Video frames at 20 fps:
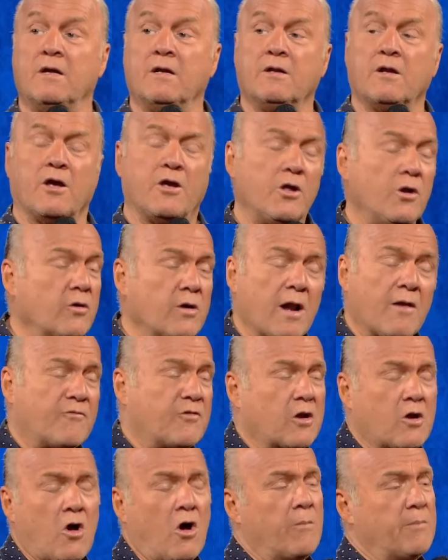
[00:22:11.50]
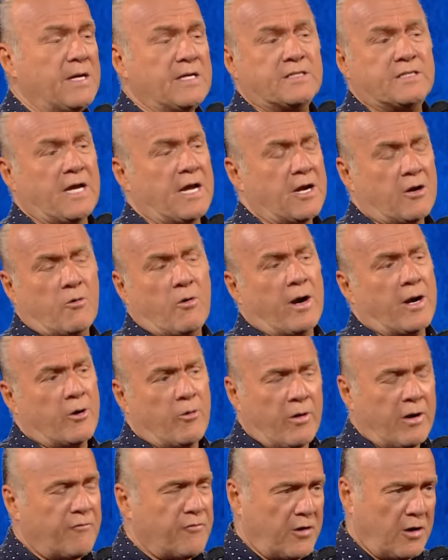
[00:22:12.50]
Now, you don't have to call me Saint
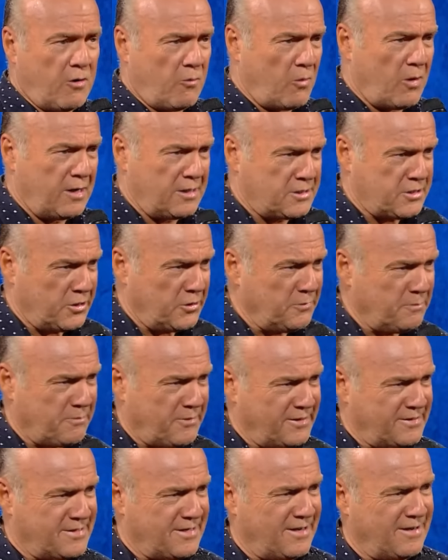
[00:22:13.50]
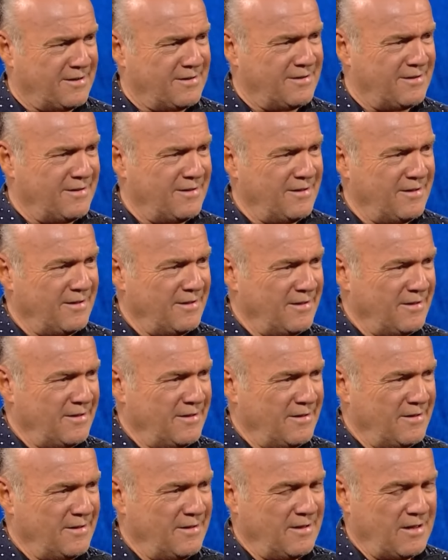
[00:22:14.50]
Gregory if you don't want to, but
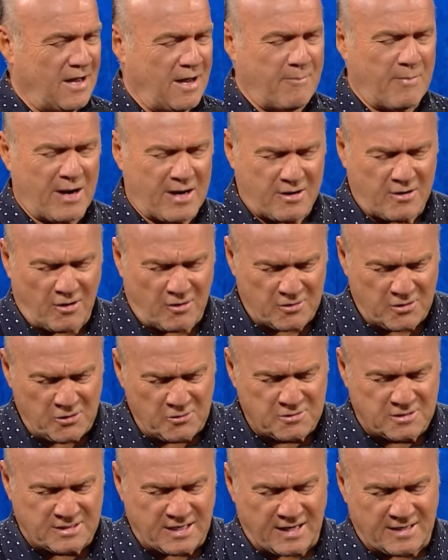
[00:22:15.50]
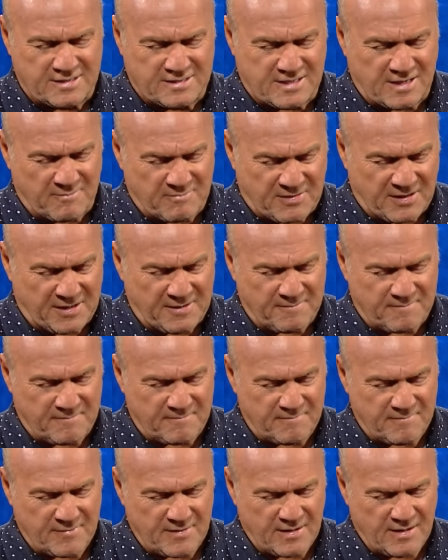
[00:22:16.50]
I might call you Saint something.
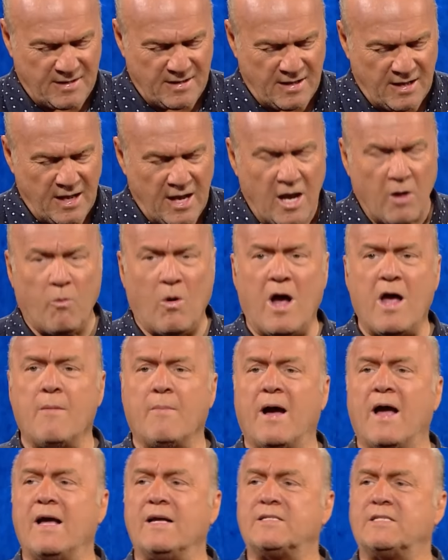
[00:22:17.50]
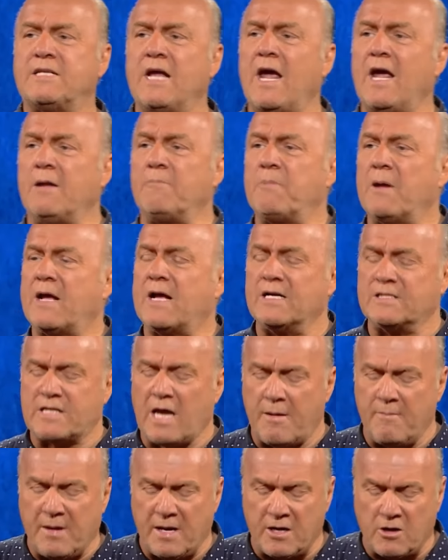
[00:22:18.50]
And why am I a saint? Because
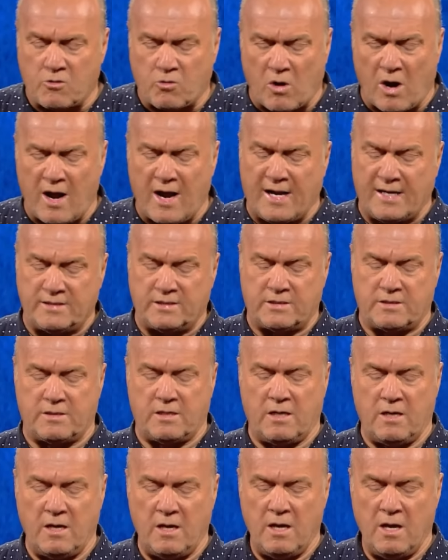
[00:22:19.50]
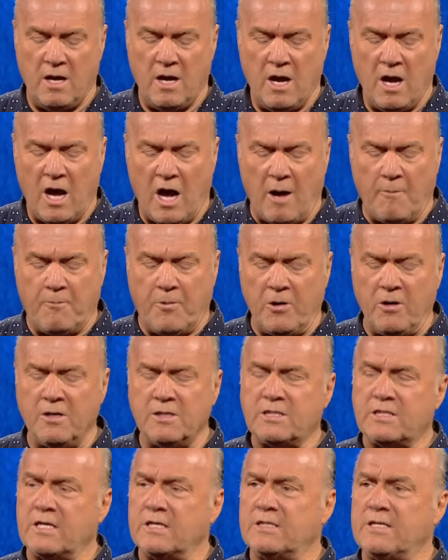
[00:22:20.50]
I'm in Christ. A
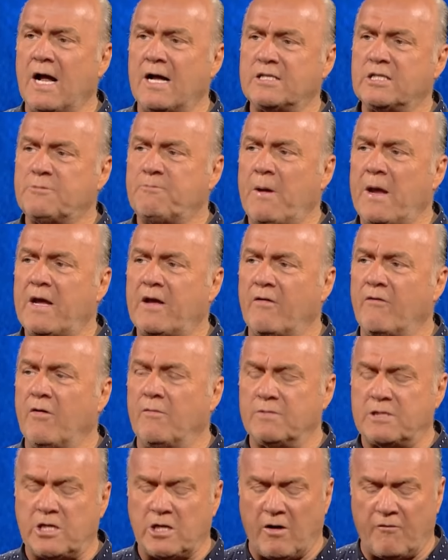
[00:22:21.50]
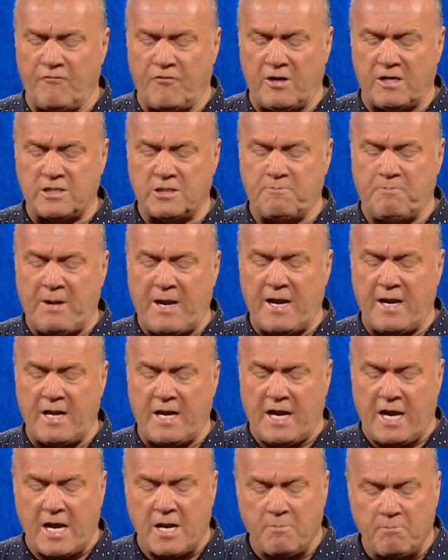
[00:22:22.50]
Buddhist does not speak of himself as being
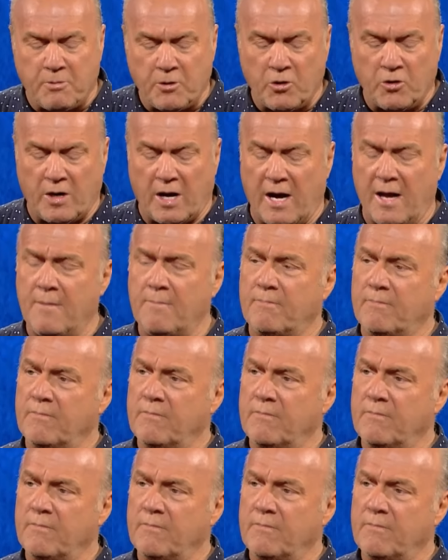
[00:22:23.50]
in Buddha,